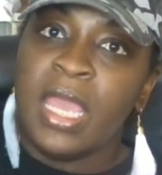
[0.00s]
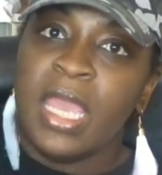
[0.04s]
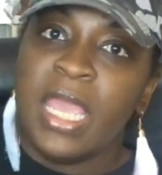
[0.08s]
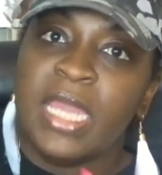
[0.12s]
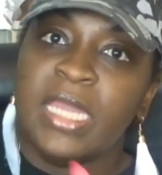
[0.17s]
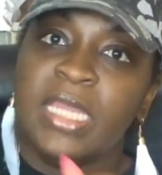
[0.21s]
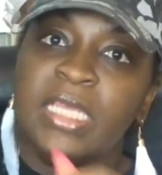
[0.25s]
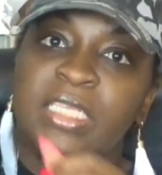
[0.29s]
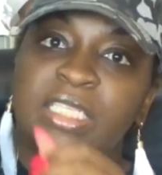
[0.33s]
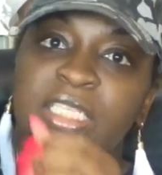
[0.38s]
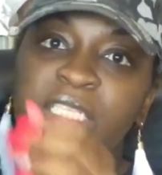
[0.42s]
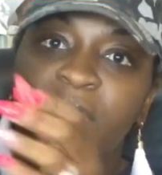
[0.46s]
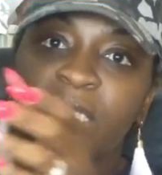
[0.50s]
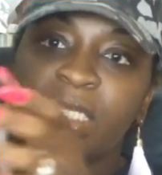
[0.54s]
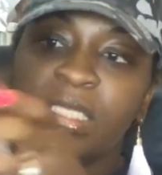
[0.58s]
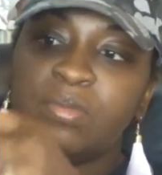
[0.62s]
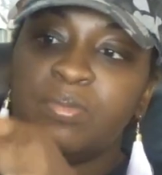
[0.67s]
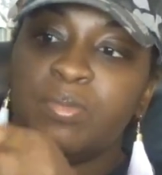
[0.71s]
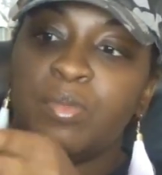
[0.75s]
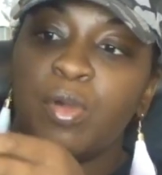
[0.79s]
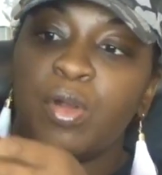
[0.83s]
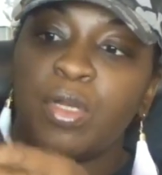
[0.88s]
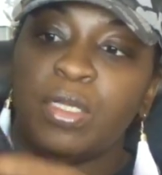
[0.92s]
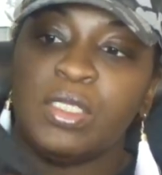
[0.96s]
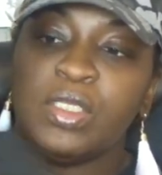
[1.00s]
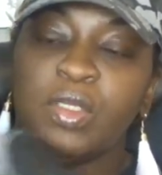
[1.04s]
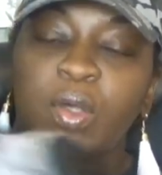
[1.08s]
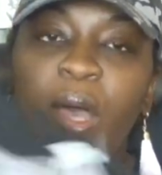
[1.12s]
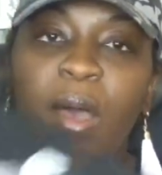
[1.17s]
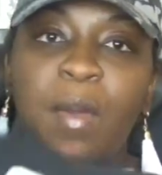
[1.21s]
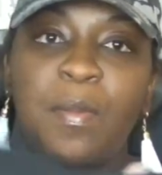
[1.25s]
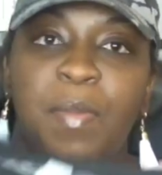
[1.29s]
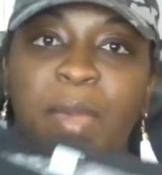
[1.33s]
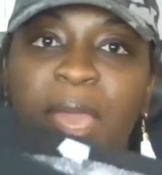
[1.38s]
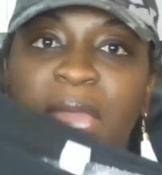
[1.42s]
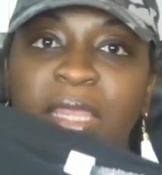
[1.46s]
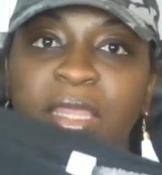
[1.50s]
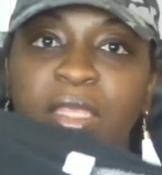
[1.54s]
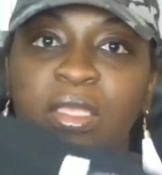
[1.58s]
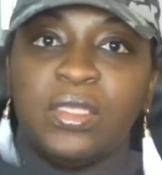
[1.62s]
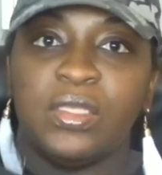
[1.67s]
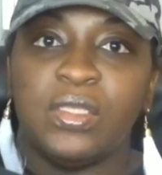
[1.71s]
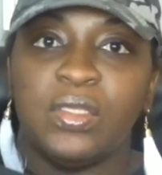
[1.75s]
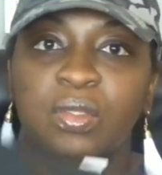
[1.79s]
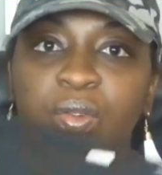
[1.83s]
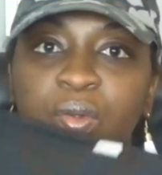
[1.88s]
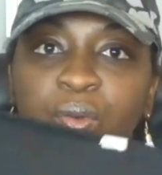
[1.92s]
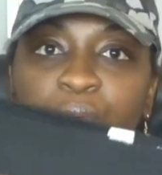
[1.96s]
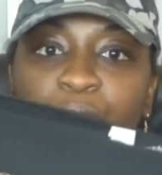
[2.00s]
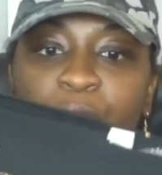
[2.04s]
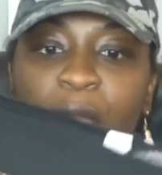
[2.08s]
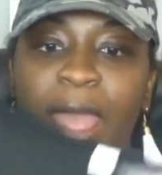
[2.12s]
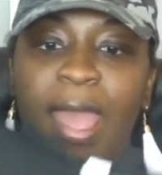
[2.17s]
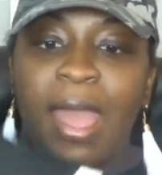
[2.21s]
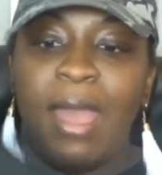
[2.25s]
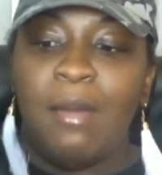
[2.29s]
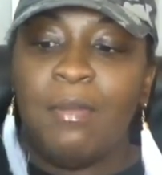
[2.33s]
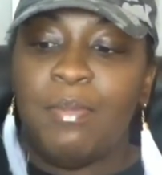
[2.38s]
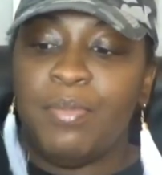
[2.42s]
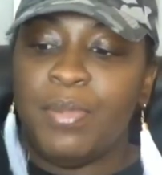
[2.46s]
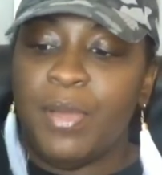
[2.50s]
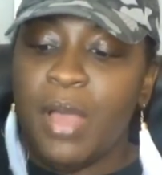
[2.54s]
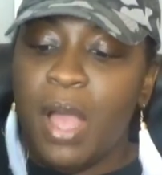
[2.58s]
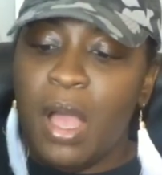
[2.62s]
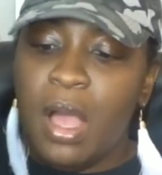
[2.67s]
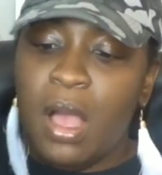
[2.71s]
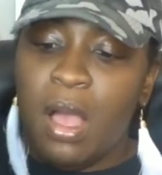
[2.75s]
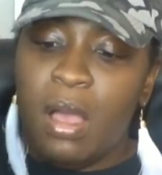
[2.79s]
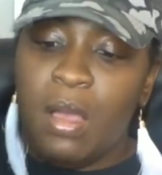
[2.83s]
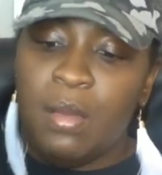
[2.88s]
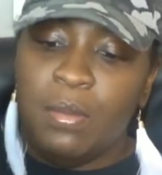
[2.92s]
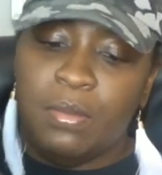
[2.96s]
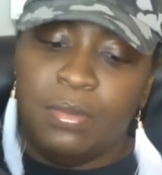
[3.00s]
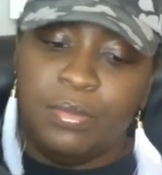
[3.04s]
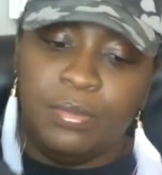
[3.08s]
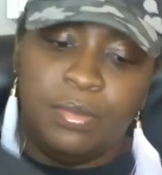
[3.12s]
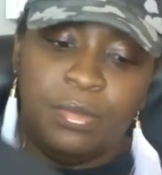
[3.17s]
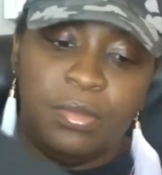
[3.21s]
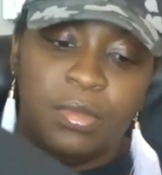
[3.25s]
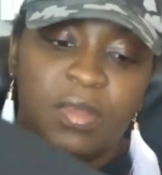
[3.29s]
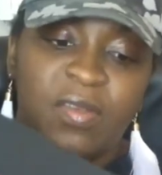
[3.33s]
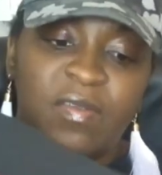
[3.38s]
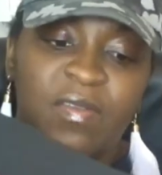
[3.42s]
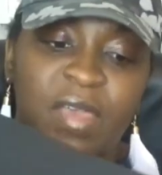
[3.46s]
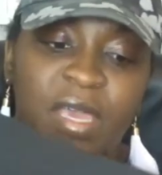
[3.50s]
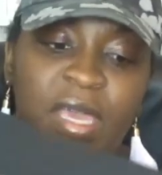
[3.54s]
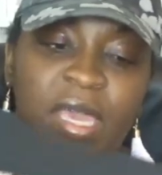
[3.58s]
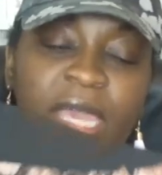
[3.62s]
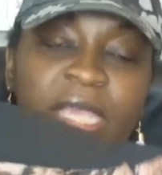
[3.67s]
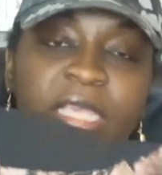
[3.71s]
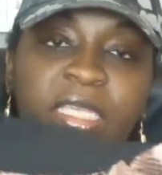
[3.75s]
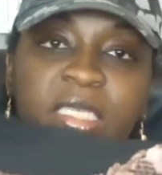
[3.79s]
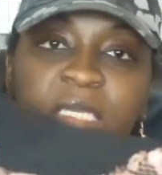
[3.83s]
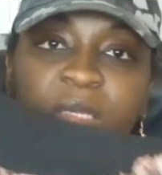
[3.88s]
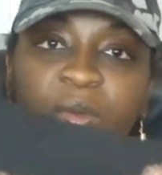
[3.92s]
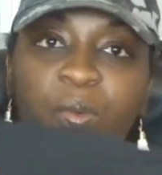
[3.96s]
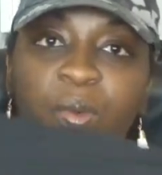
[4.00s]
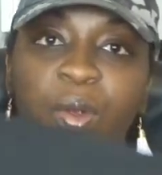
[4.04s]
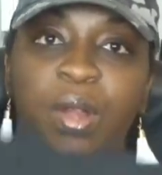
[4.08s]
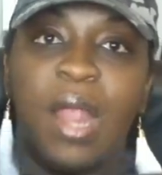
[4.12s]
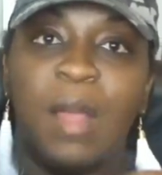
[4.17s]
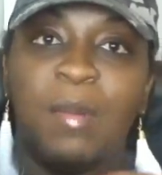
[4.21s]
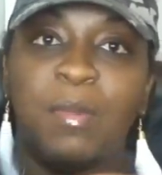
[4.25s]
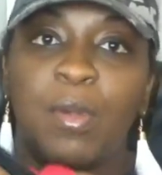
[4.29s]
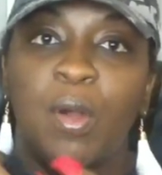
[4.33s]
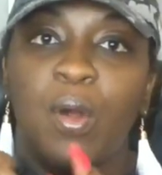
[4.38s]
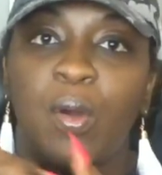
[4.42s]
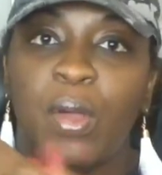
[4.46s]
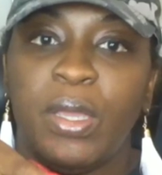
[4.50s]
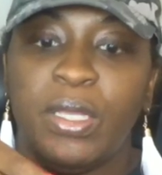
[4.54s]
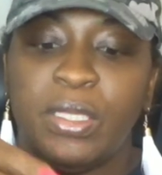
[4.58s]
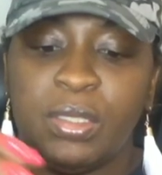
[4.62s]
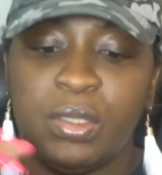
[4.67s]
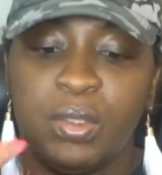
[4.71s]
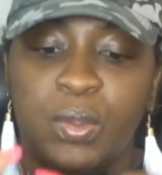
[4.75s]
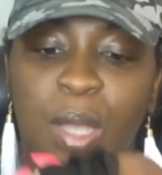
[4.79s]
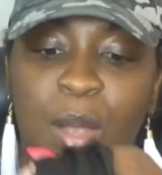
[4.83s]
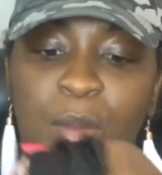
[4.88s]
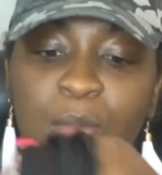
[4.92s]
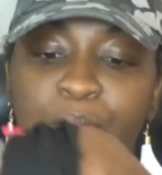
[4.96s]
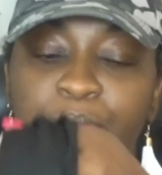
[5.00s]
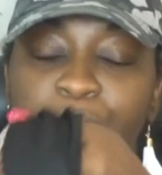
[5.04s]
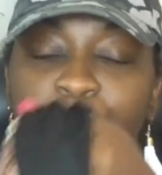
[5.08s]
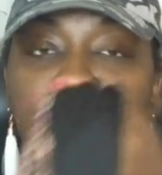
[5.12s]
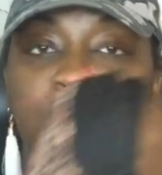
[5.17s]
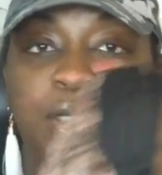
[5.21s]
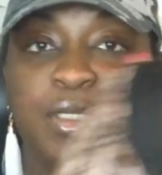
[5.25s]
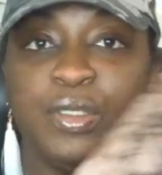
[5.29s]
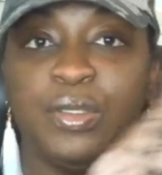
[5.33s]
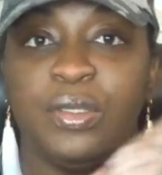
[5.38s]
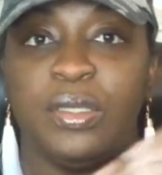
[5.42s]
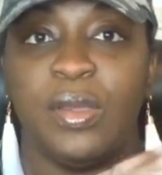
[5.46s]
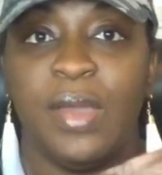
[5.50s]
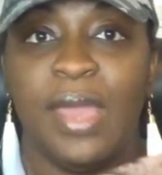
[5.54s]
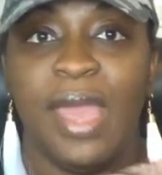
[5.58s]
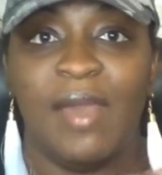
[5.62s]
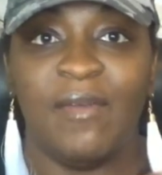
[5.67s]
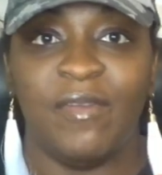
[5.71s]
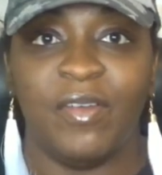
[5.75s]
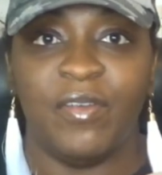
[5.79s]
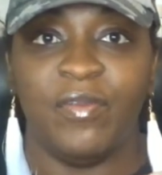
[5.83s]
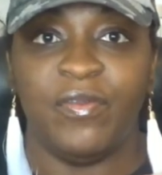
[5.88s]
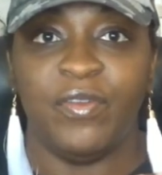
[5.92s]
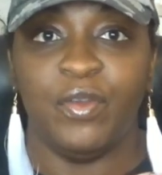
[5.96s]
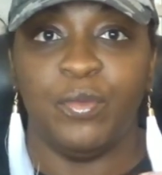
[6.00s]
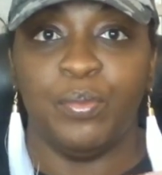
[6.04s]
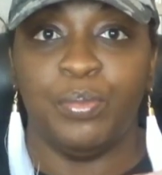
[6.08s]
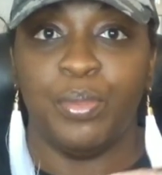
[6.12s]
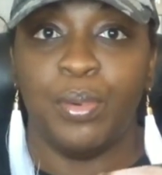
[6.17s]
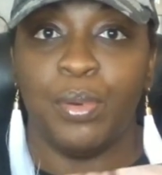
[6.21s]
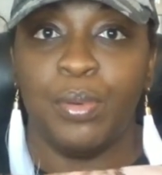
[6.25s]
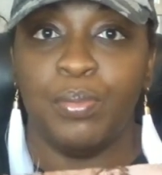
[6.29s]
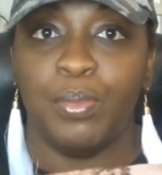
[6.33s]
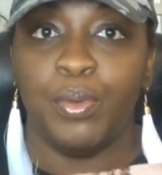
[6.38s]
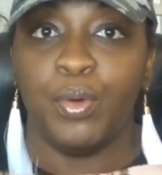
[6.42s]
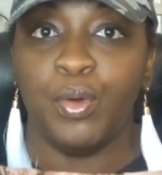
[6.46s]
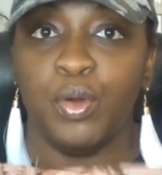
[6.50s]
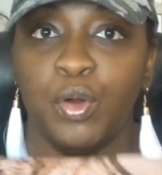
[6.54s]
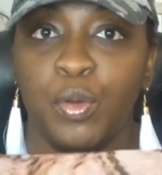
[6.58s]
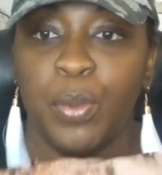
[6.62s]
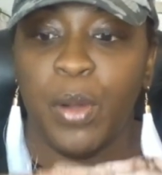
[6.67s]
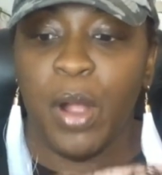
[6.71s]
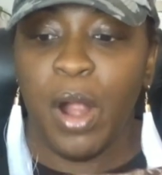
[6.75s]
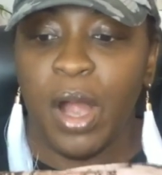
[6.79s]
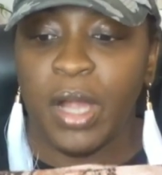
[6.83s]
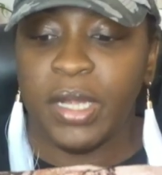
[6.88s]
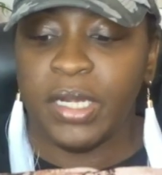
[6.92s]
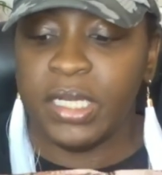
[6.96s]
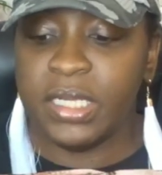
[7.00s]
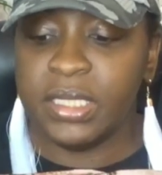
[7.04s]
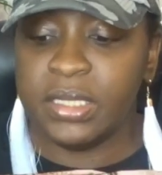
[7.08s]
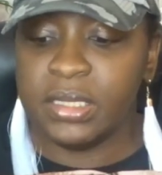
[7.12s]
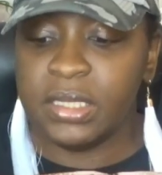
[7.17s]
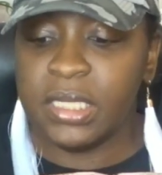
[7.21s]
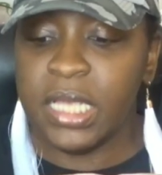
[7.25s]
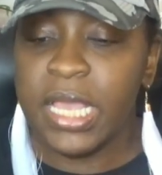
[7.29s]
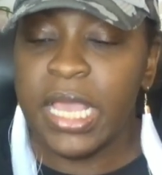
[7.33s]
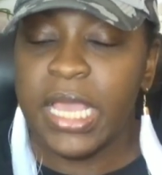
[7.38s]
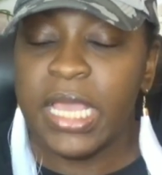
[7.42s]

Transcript: And it's just more so a bathing suit wrap. Um, the vacation where I'm going to, I'm pretty sure they'll have a few pool parties.